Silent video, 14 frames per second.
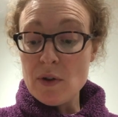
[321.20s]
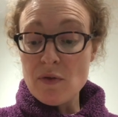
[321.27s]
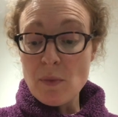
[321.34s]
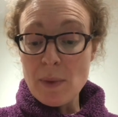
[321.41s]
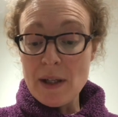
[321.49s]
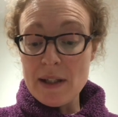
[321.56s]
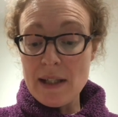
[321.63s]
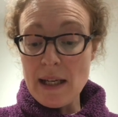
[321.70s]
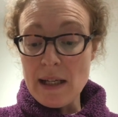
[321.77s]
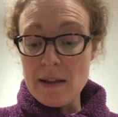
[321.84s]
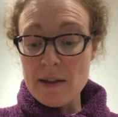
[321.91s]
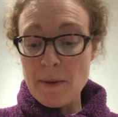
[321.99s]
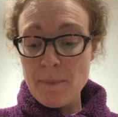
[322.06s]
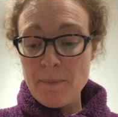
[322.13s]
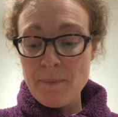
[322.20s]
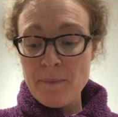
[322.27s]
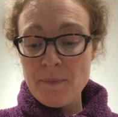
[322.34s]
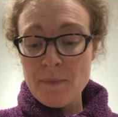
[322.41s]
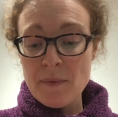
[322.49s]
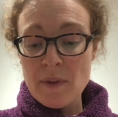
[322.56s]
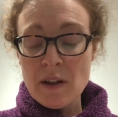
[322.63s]
from her seat.
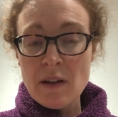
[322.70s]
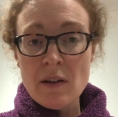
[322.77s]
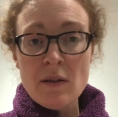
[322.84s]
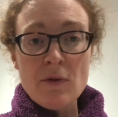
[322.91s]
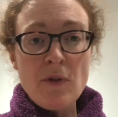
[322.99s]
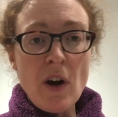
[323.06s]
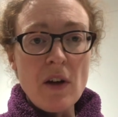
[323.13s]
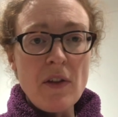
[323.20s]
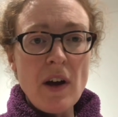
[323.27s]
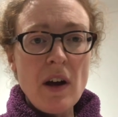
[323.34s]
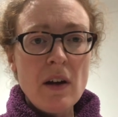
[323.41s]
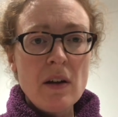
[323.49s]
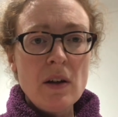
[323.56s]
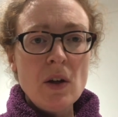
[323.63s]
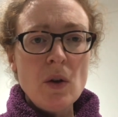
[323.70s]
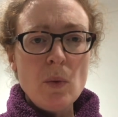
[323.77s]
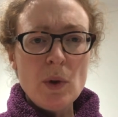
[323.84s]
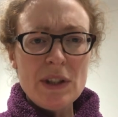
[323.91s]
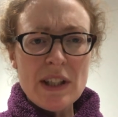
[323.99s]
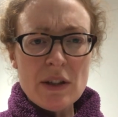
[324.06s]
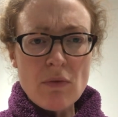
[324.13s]
"Father, what
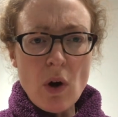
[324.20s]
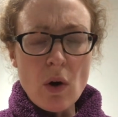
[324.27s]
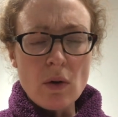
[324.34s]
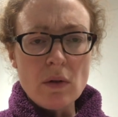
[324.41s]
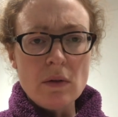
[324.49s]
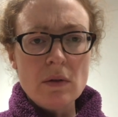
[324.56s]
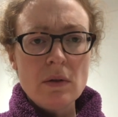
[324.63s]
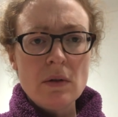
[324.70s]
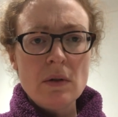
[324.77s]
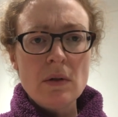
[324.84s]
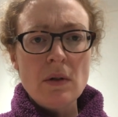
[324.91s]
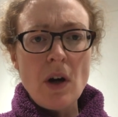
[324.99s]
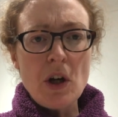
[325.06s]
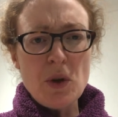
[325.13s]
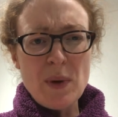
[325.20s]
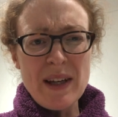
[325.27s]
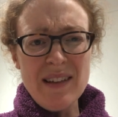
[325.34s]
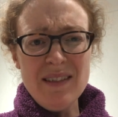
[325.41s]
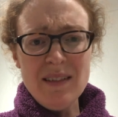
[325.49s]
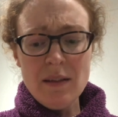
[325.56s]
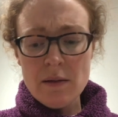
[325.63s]
is wrong? Are you
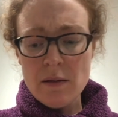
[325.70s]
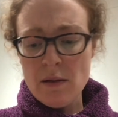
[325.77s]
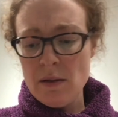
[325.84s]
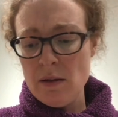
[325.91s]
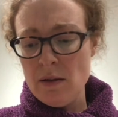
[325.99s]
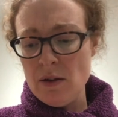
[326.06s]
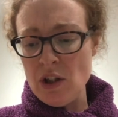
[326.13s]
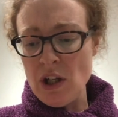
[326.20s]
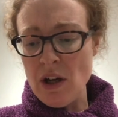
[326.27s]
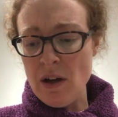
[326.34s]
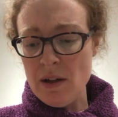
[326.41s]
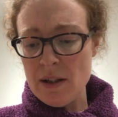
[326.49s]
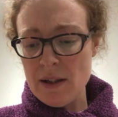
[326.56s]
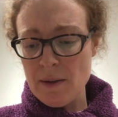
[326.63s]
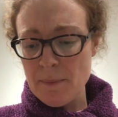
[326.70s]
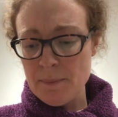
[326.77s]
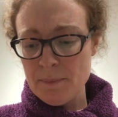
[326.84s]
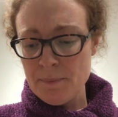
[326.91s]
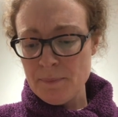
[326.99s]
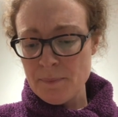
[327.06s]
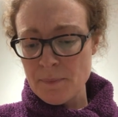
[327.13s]
ill?" she asked.
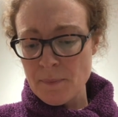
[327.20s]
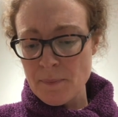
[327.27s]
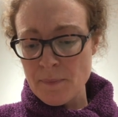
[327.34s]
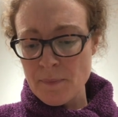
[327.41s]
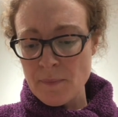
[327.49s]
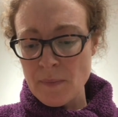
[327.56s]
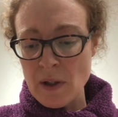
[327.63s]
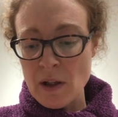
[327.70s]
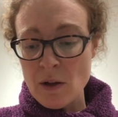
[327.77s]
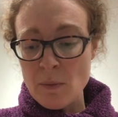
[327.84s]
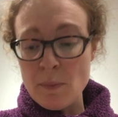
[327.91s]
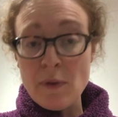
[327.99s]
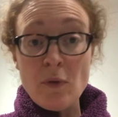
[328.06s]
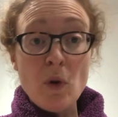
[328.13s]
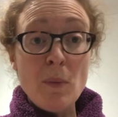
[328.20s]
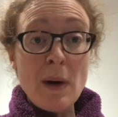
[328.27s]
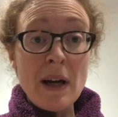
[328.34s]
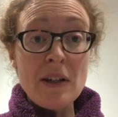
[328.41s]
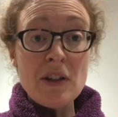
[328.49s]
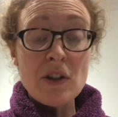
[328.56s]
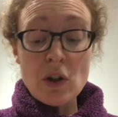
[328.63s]
Before
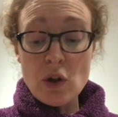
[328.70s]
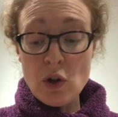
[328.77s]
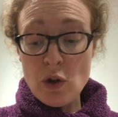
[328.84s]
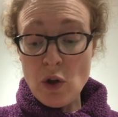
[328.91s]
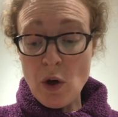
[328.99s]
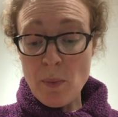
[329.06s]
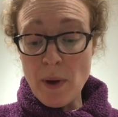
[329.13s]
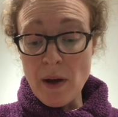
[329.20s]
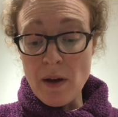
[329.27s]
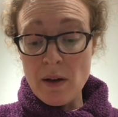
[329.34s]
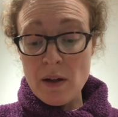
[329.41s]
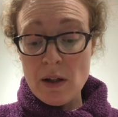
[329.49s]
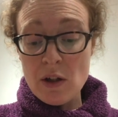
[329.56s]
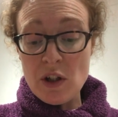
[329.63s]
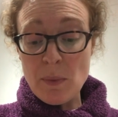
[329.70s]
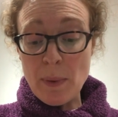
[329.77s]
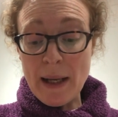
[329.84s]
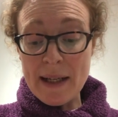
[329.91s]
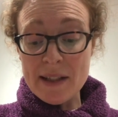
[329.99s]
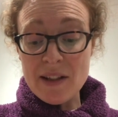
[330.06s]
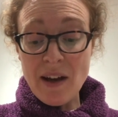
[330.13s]
Midas could stop her, she
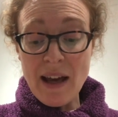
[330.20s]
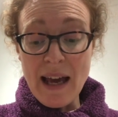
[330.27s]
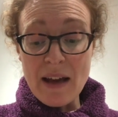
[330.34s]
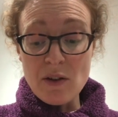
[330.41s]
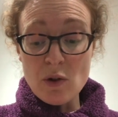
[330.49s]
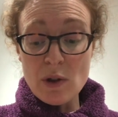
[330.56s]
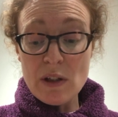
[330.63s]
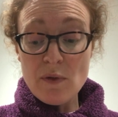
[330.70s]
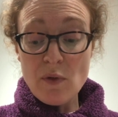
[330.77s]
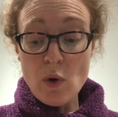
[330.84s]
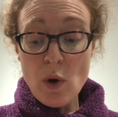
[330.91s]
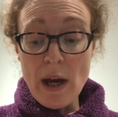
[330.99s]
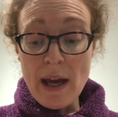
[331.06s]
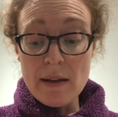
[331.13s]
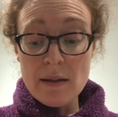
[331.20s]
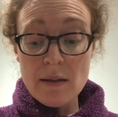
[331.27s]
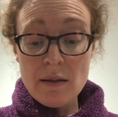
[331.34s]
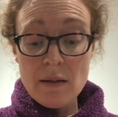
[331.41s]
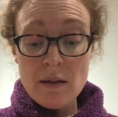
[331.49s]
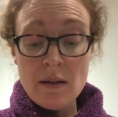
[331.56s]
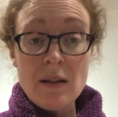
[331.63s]
placed her hand on his forehead.
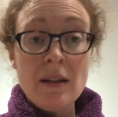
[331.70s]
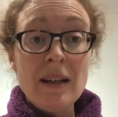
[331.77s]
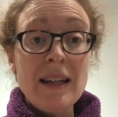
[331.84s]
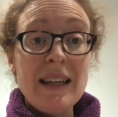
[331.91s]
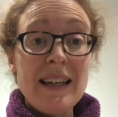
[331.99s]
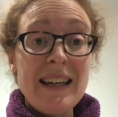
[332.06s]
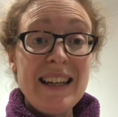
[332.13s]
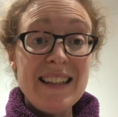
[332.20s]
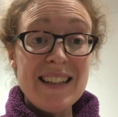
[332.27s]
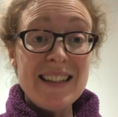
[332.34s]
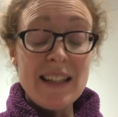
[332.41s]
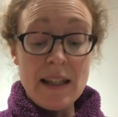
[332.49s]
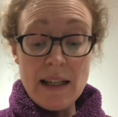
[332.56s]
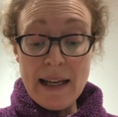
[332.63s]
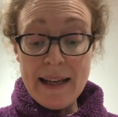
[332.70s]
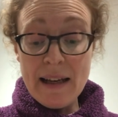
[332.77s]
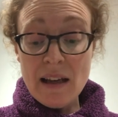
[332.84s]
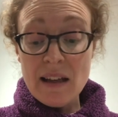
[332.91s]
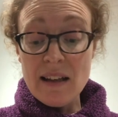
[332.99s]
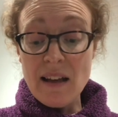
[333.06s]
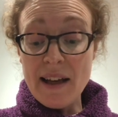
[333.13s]
Instantly,
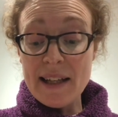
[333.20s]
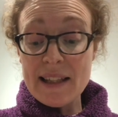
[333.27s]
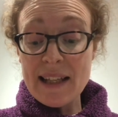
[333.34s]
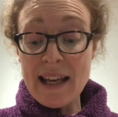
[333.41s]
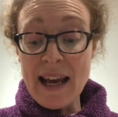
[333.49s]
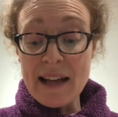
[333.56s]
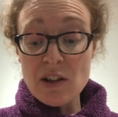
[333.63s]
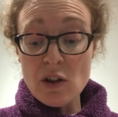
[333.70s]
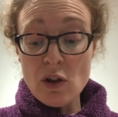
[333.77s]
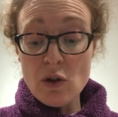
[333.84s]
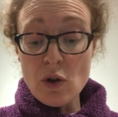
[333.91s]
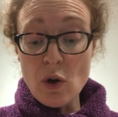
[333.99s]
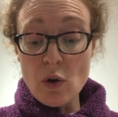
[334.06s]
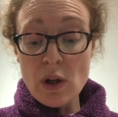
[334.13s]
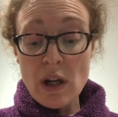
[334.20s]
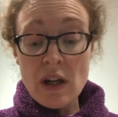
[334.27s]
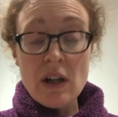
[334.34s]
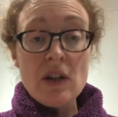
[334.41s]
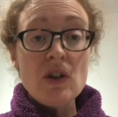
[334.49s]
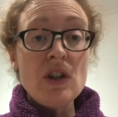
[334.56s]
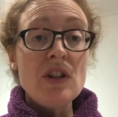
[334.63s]
like the cat and the dog,
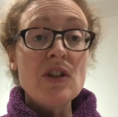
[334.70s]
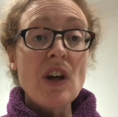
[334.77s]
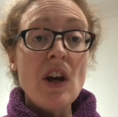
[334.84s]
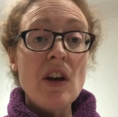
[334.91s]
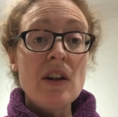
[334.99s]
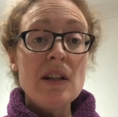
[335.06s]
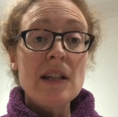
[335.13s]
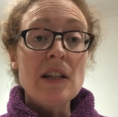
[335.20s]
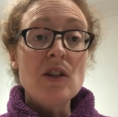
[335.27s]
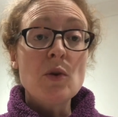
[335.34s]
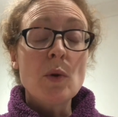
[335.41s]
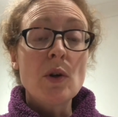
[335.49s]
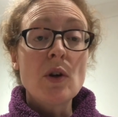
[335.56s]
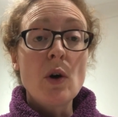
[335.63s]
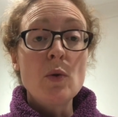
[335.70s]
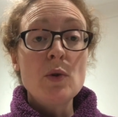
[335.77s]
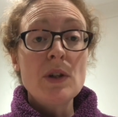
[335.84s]
she turned into a golden